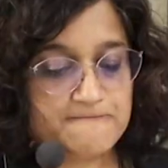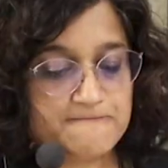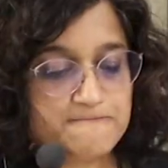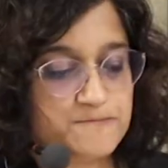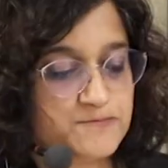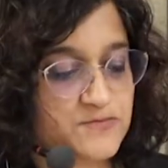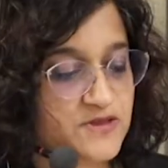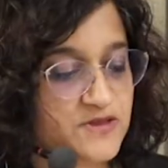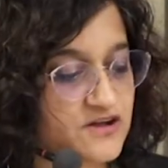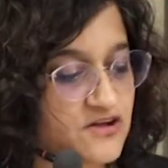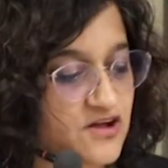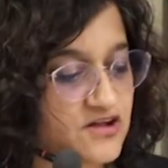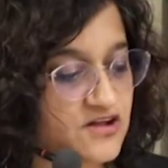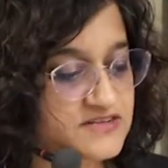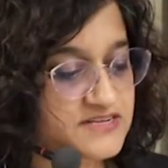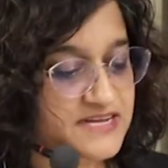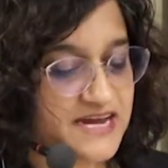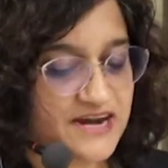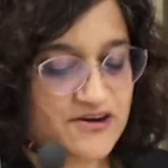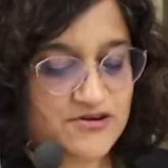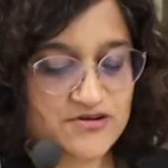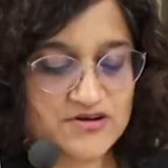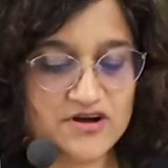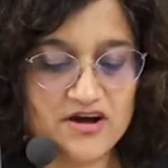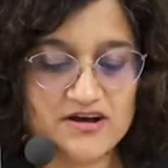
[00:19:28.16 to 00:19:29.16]
called narrow
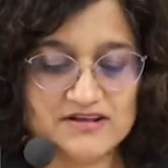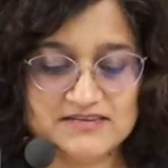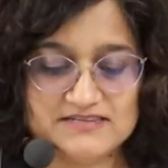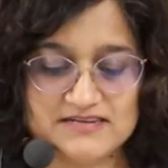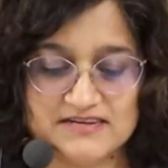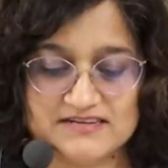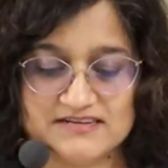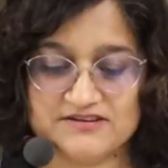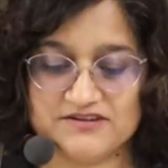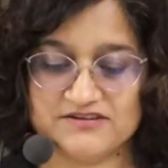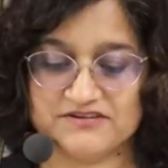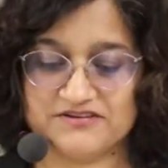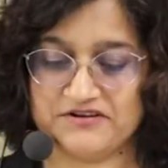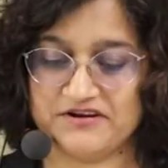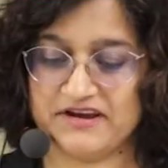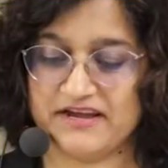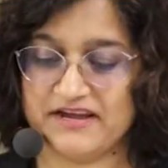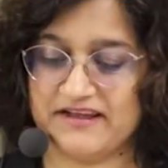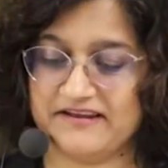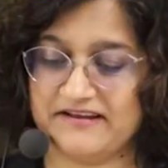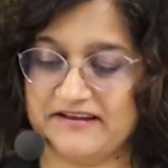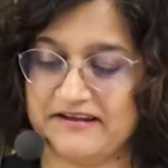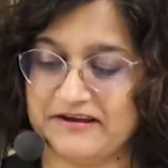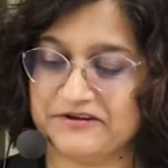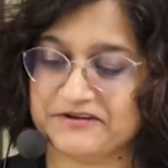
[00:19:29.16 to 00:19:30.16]
content on your
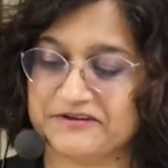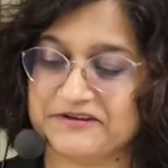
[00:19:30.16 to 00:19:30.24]
handout.